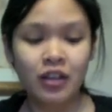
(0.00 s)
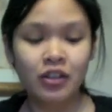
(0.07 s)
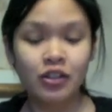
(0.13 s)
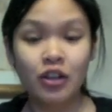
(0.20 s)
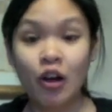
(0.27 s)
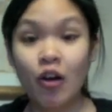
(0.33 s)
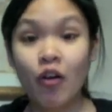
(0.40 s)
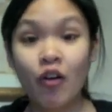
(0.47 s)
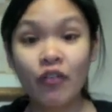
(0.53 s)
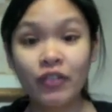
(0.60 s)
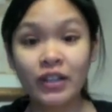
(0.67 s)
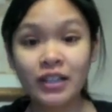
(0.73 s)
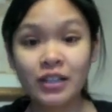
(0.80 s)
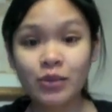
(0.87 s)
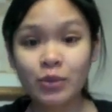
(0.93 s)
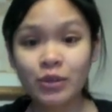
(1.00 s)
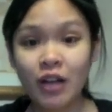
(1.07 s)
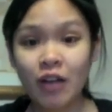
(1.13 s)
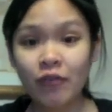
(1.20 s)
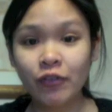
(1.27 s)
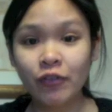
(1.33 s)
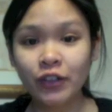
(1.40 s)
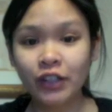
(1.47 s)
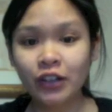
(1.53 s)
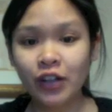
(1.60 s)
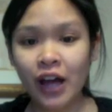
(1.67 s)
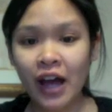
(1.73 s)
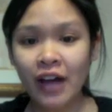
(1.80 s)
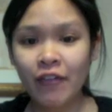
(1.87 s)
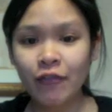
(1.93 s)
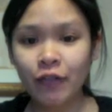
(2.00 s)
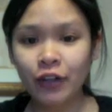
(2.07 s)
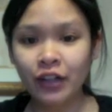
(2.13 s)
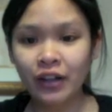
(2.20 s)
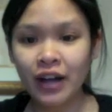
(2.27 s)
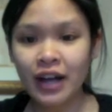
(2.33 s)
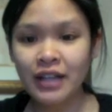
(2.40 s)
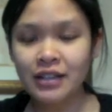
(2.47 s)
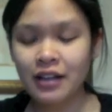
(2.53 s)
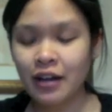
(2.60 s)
So hopefully this was helpful for you guys.